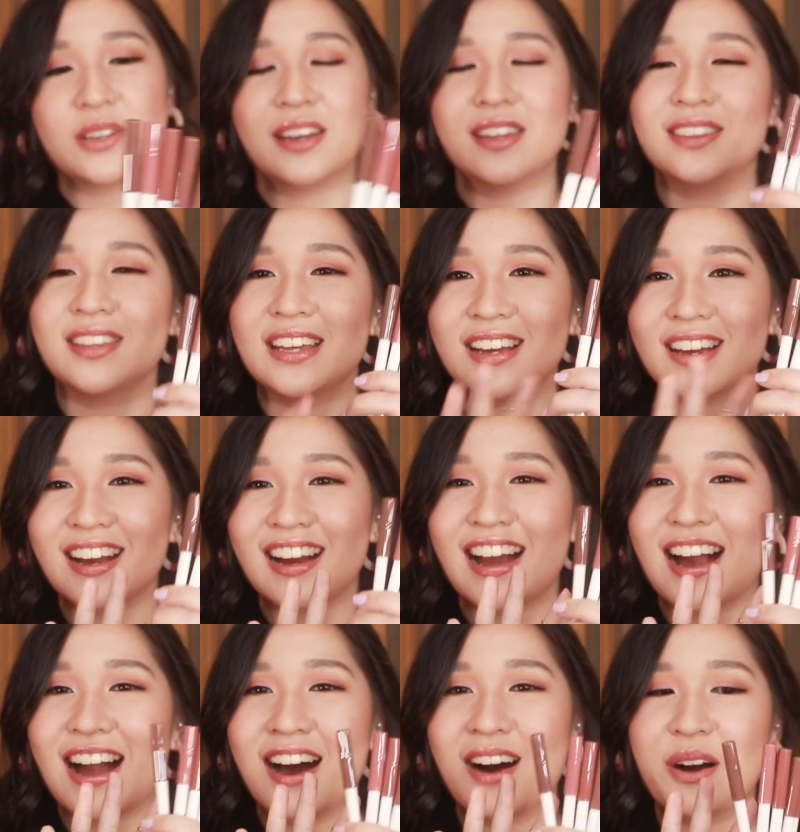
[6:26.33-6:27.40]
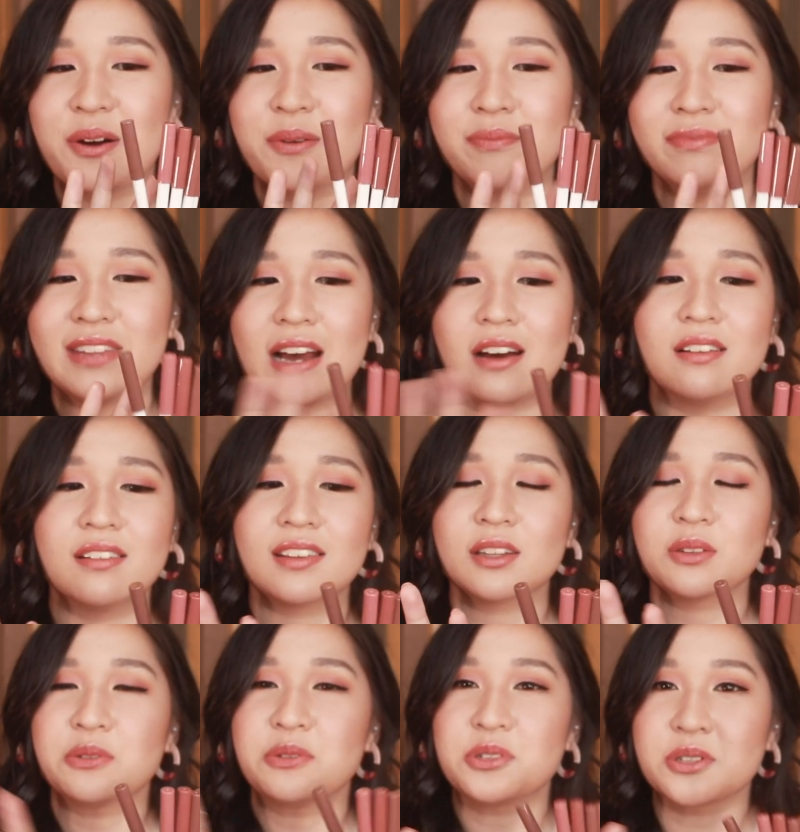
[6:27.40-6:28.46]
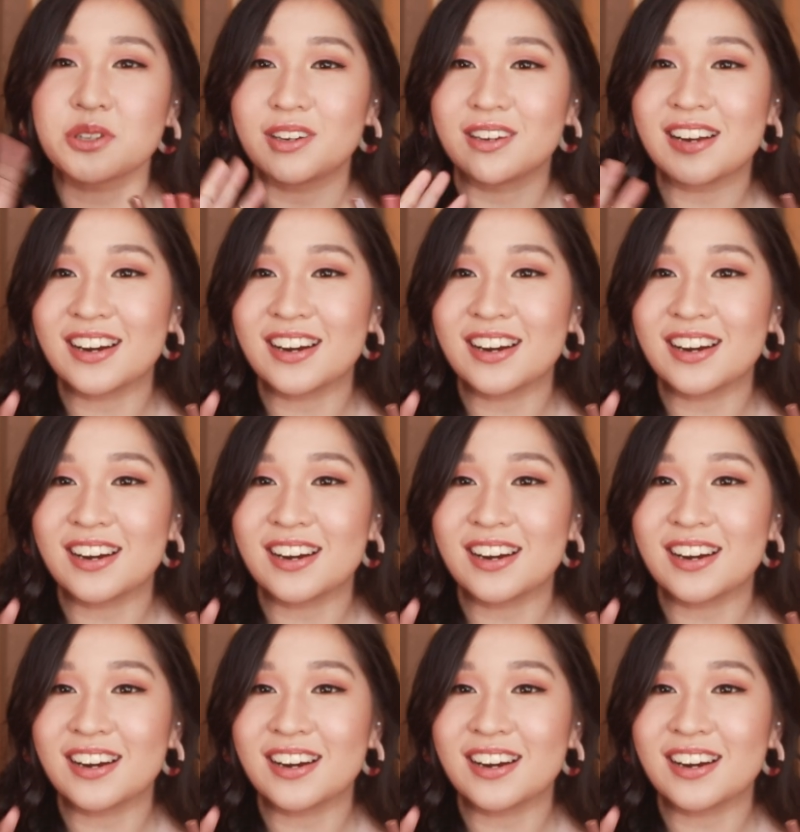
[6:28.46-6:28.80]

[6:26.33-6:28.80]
So I think now that uso